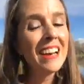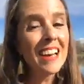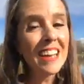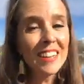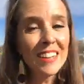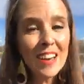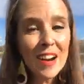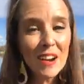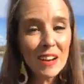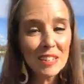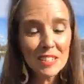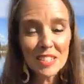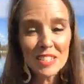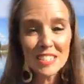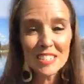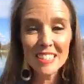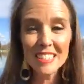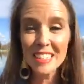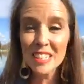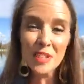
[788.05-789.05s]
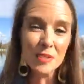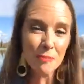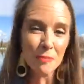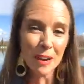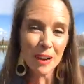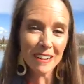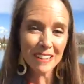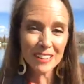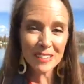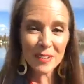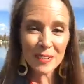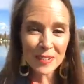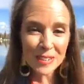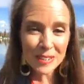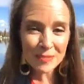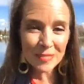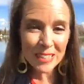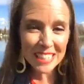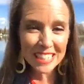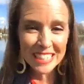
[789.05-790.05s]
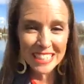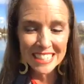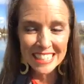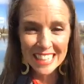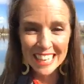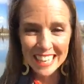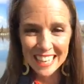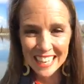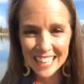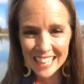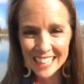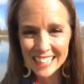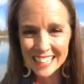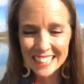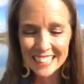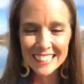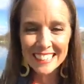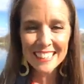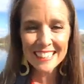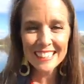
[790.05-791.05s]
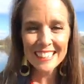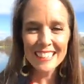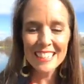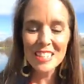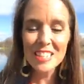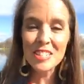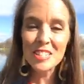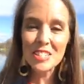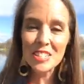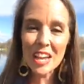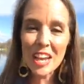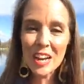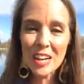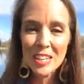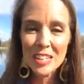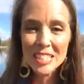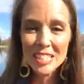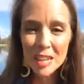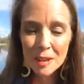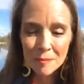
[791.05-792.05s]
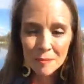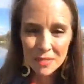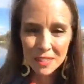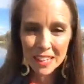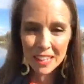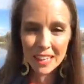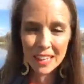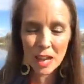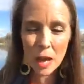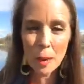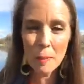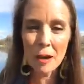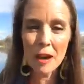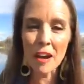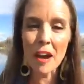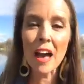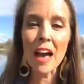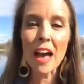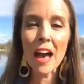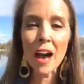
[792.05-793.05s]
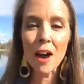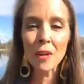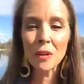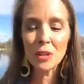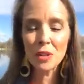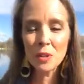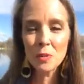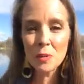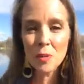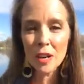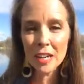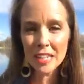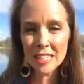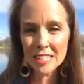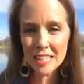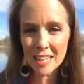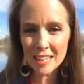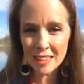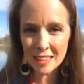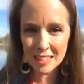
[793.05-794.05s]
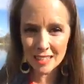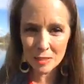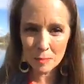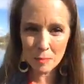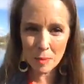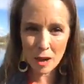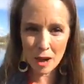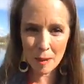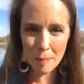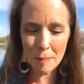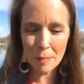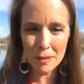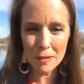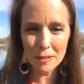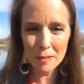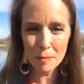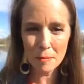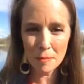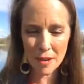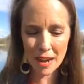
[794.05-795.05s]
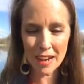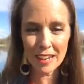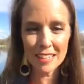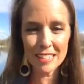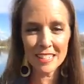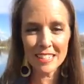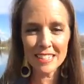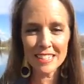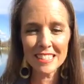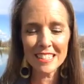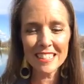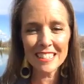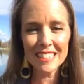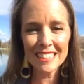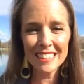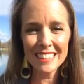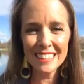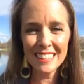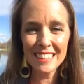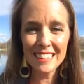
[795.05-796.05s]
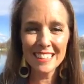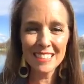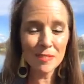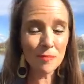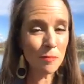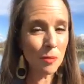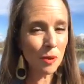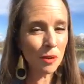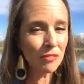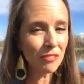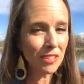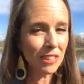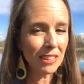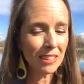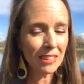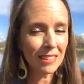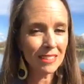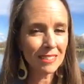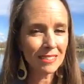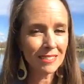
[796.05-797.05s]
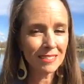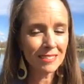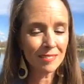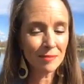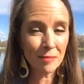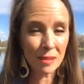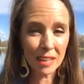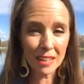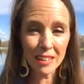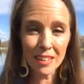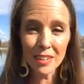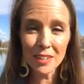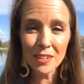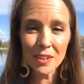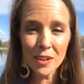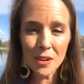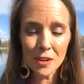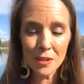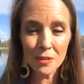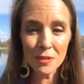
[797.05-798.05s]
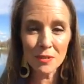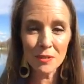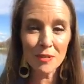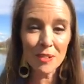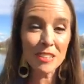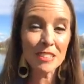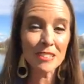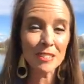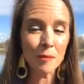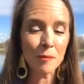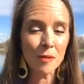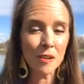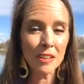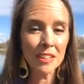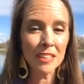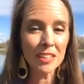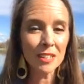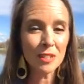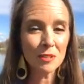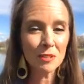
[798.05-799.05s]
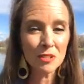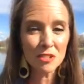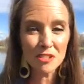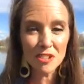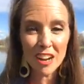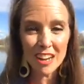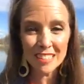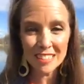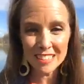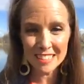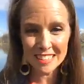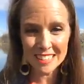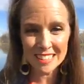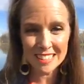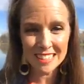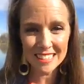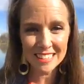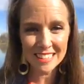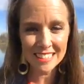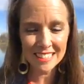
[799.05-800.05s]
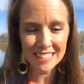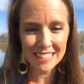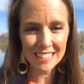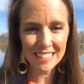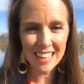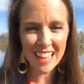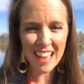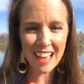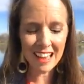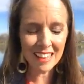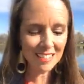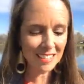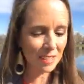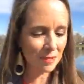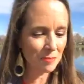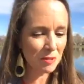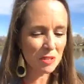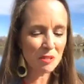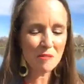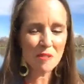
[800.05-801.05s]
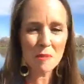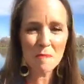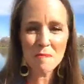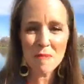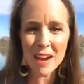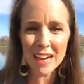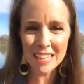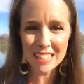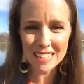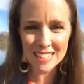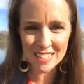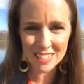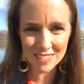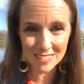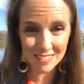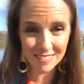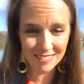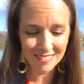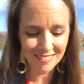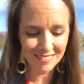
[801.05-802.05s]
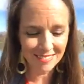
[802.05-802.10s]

A nudge, you probably know what I'm going to say. Share something about how you want to take this pop practice. Morph it, make it your own with someone you trust. Ask them to remind you